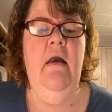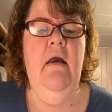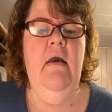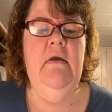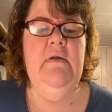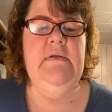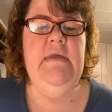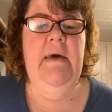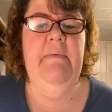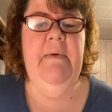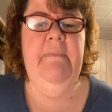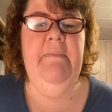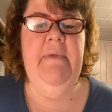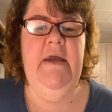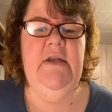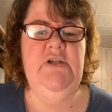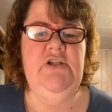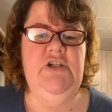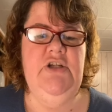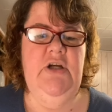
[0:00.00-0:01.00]
Deb, I'm
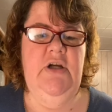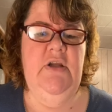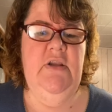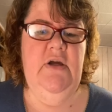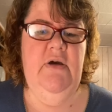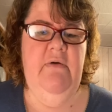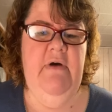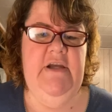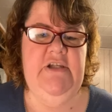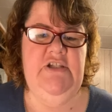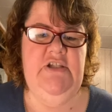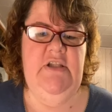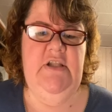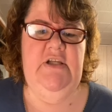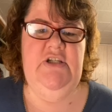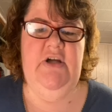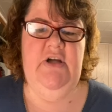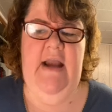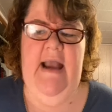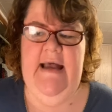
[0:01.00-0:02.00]
not sure the question
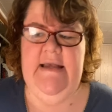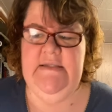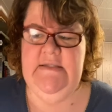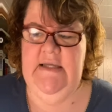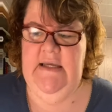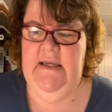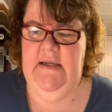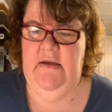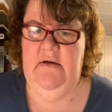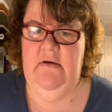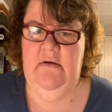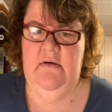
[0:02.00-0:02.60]
that you're asking.